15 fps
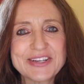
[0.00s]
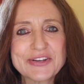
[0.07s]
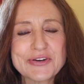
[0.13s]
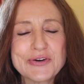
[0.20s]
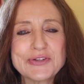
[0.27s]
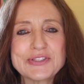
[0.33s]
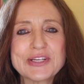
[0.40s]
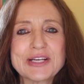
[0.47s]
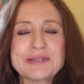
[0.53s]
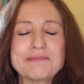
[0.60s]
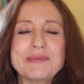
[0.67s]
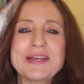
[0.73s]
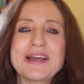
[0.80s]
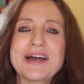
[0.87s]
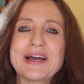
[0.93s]
contact
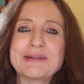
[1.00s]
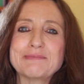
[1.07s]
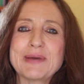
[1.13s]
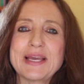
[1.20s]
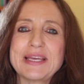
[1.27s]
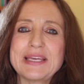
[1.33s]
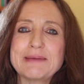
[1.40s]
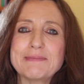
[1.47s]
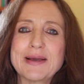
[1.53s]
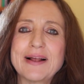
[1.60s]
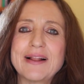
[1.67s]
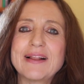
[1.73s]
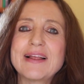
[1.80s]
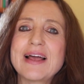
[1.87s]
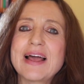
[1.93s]
me at my email